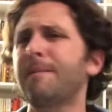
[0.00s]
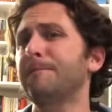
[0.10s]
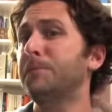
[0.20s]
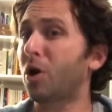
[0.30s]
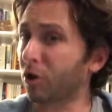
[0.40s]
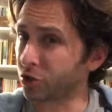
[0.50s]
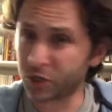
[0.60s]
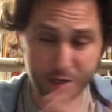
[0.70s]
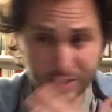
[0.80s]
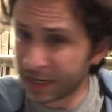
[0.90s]
parched.
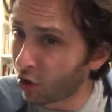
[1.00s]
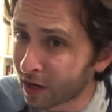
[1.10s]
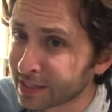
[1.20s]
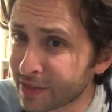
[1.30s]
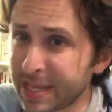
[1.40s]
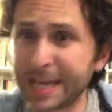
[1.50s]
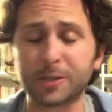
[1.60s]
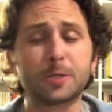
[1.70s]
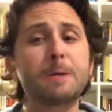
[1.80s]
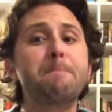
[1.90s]
He could have said all kinds of things.